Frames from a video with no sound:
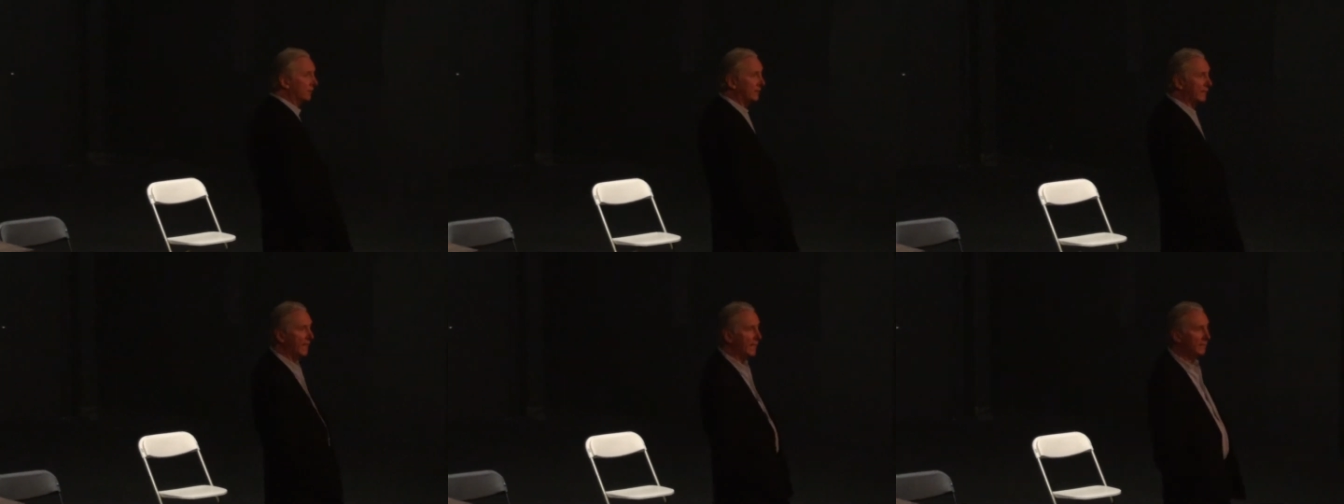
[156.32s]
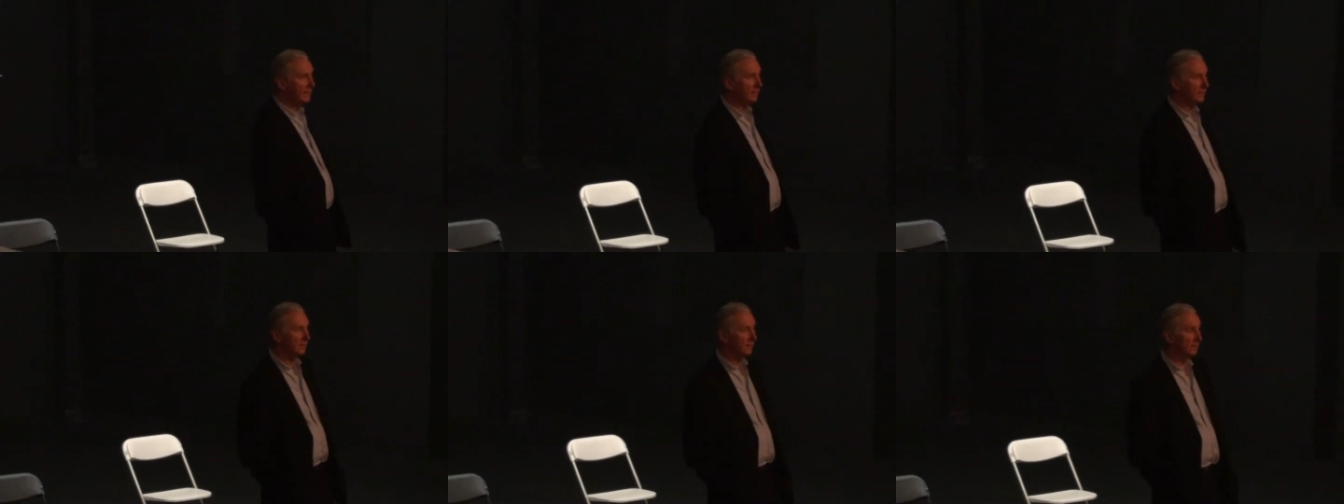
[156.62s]
to
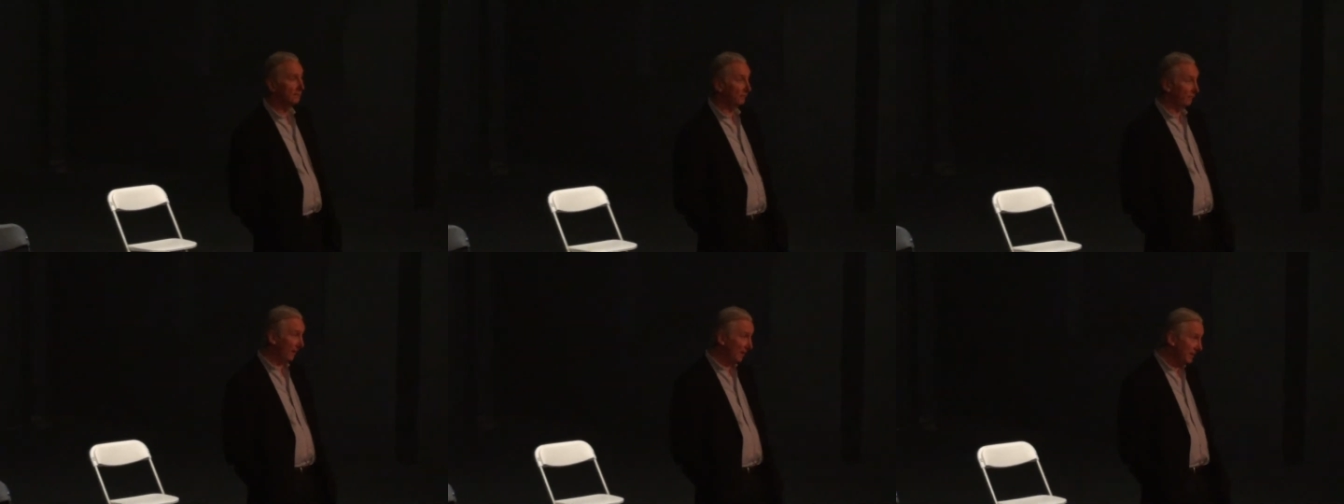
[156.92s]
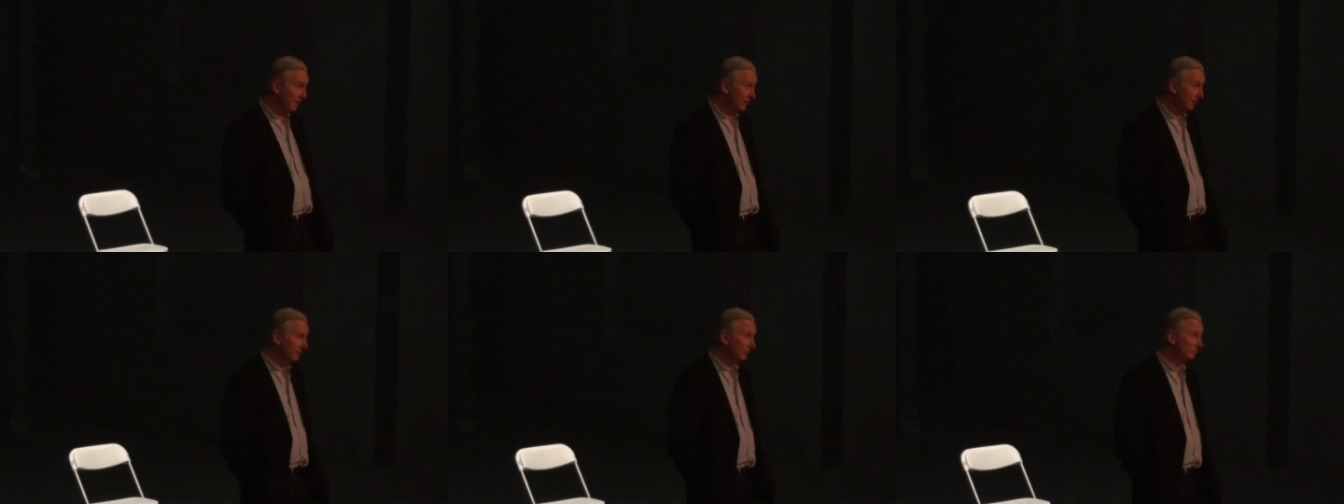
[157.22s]

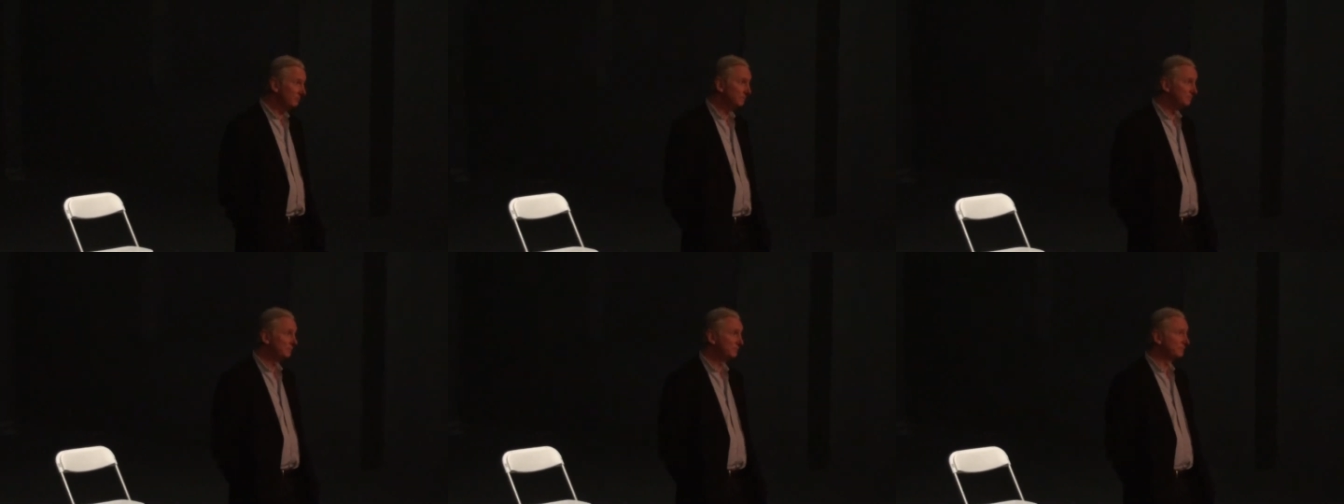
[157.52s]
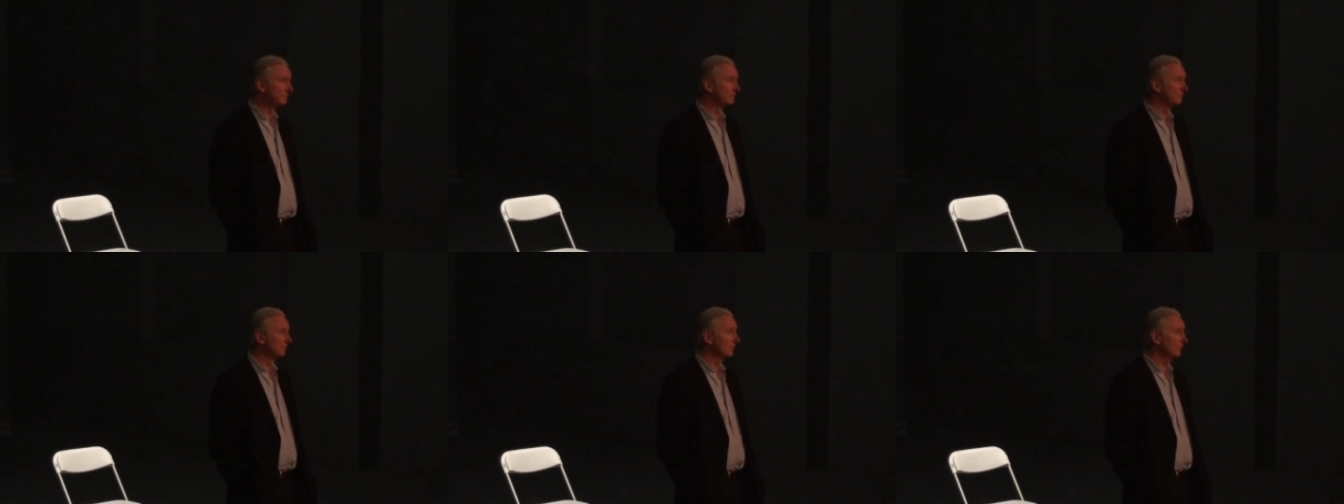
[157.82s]
invite you,
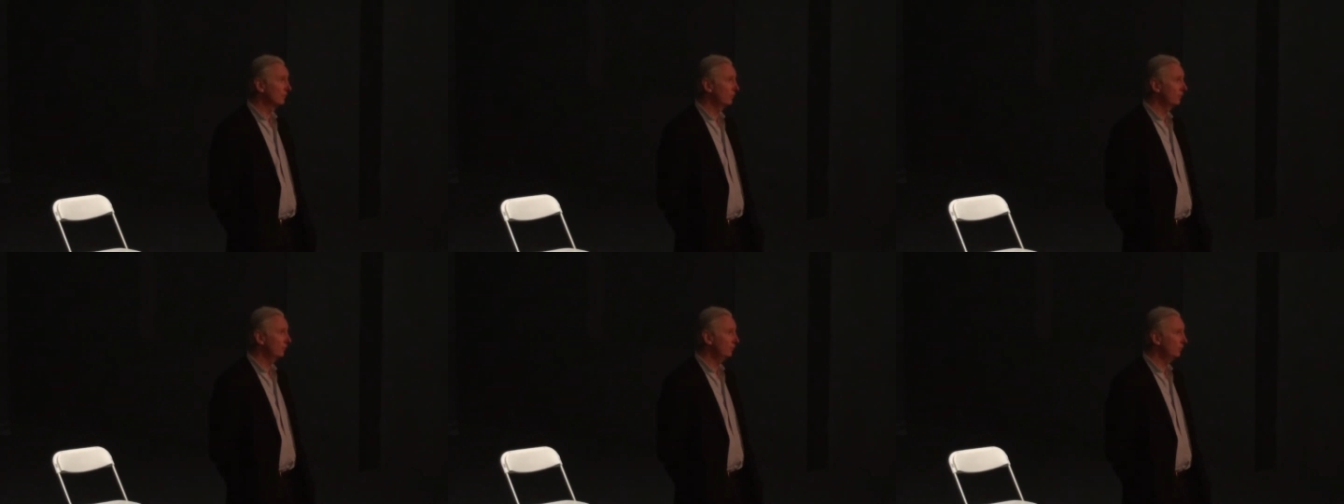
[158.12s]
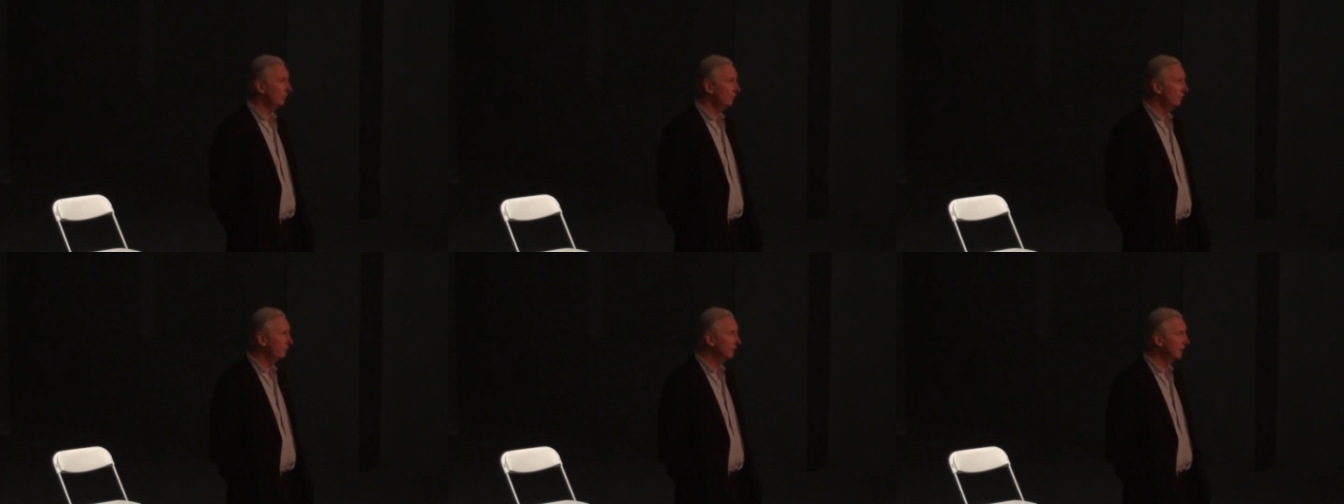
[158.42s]

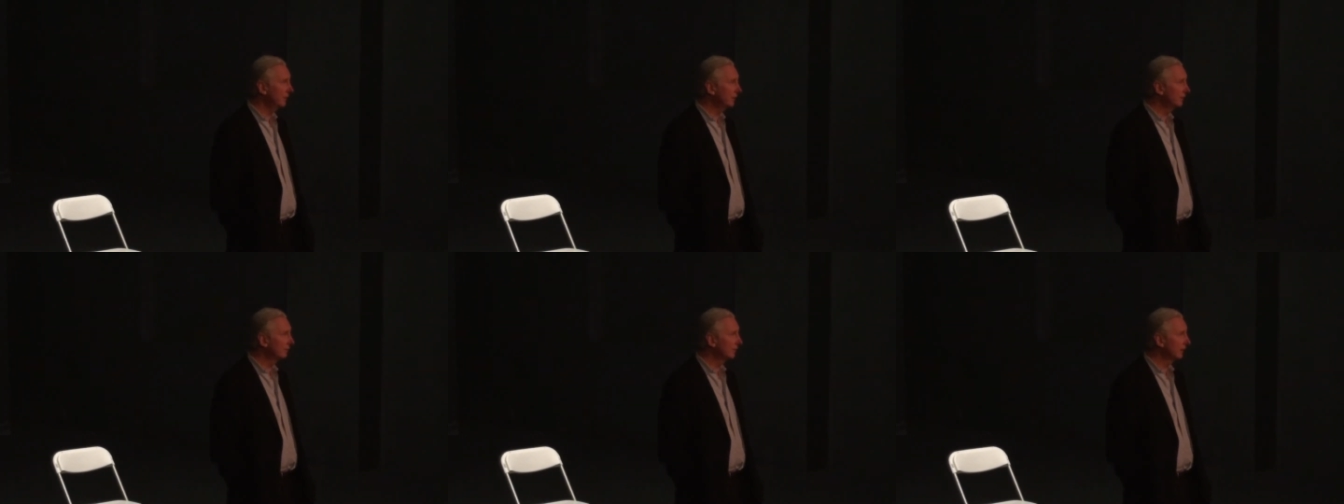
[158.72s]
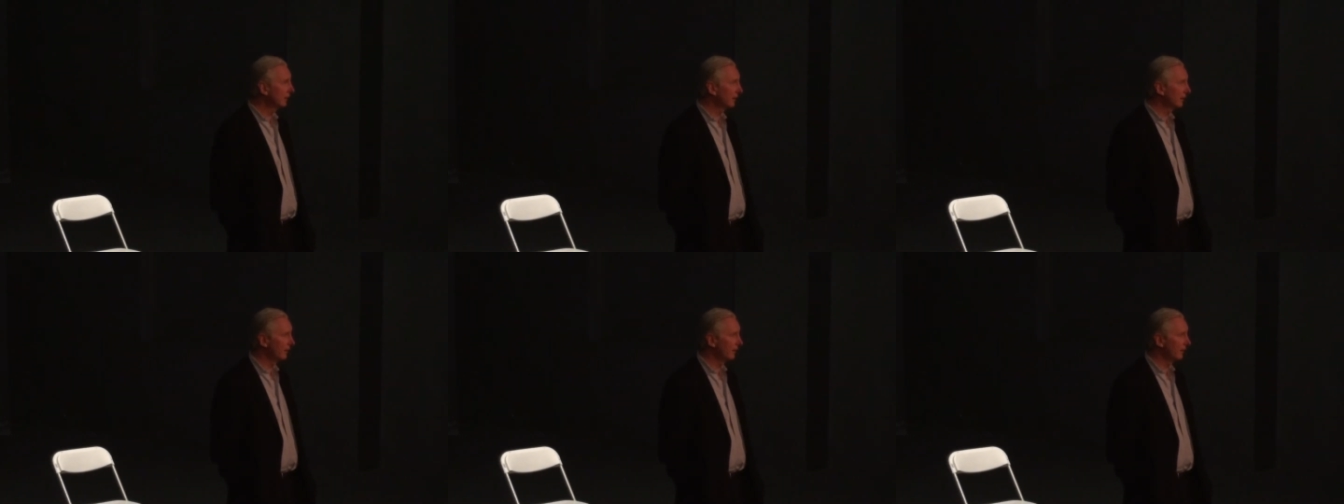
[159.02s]
should you feel